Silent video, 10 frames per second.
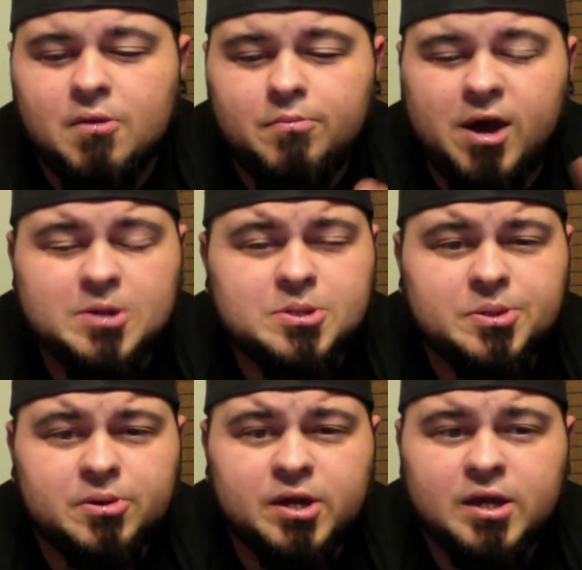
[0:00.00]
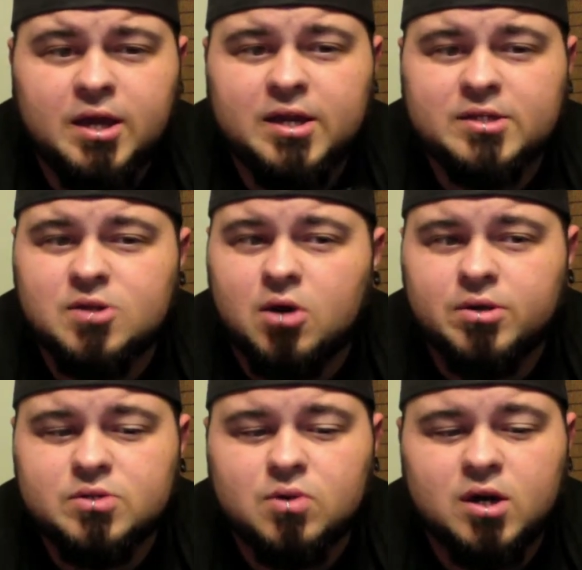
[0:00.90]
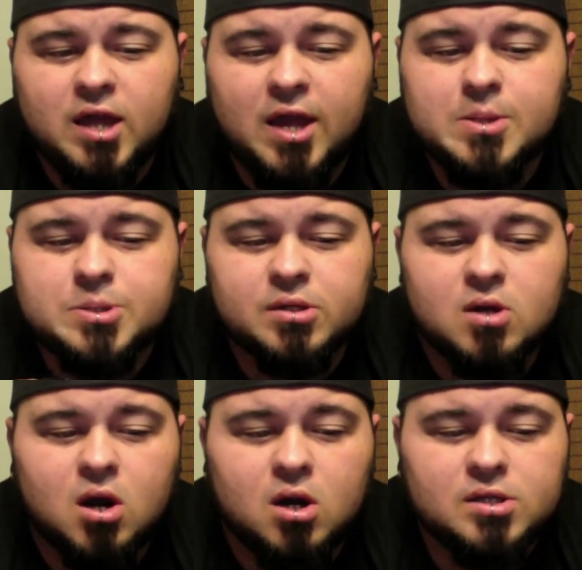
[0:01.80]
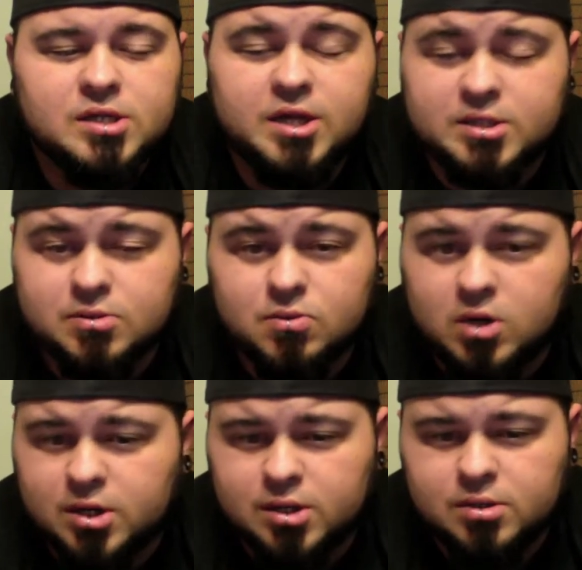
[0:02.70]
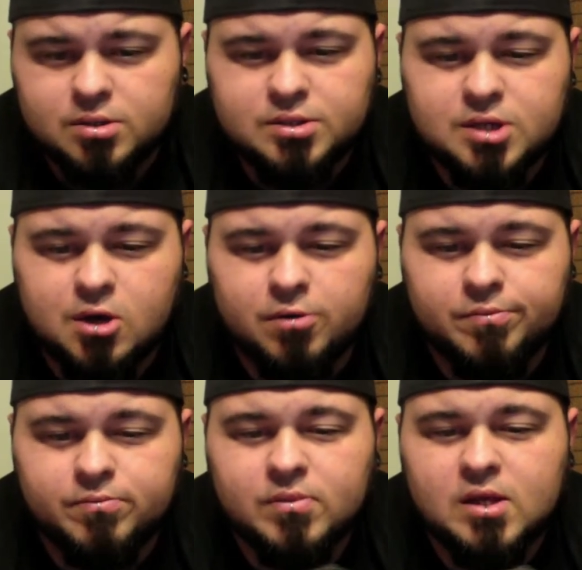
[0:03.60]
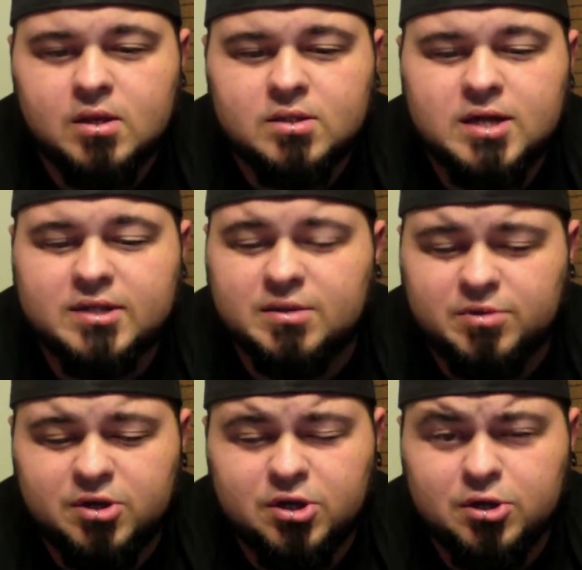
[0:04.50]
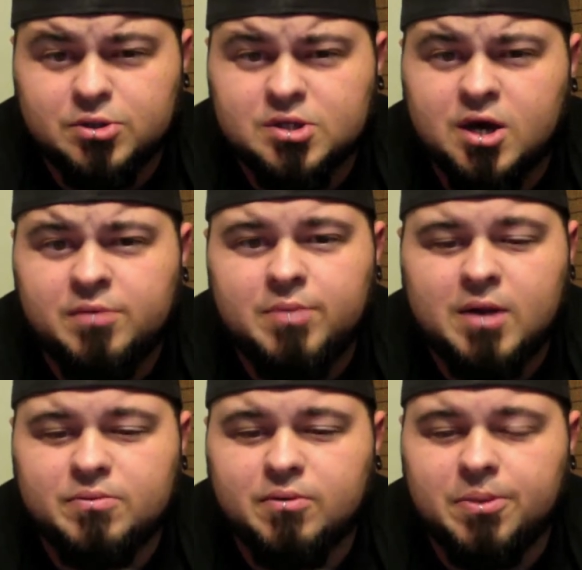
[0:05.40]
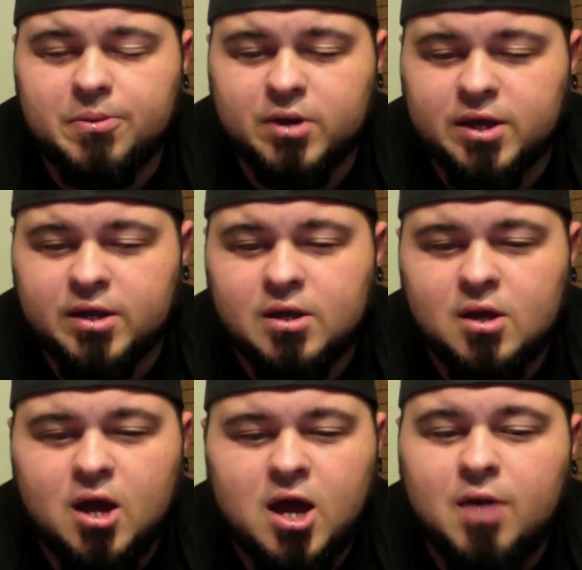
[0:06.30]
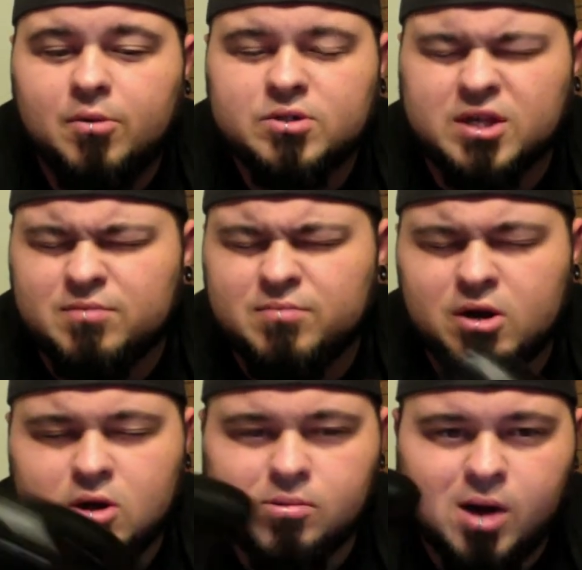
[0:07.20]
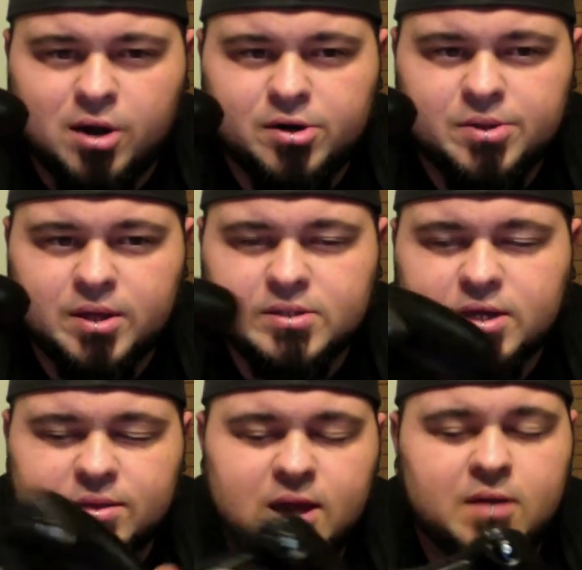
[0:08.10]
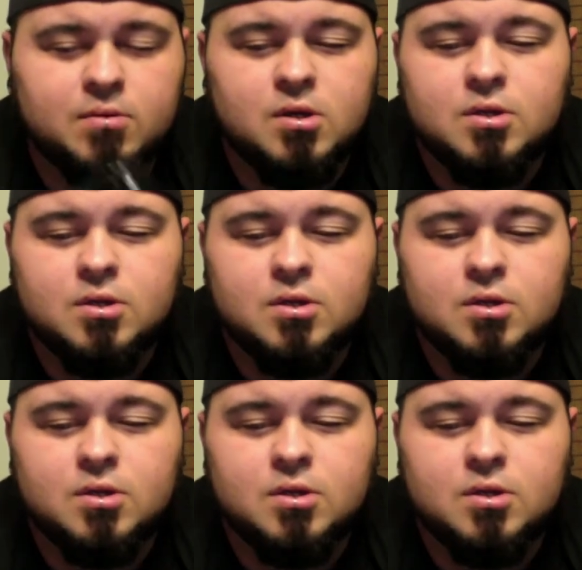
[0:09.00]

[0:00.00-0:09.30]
Battlefield 3, it doesn't always work, and for the cars, it doesn't work. So, not something you can use on Battlefield 3, most likely Medal of Honor, things like that.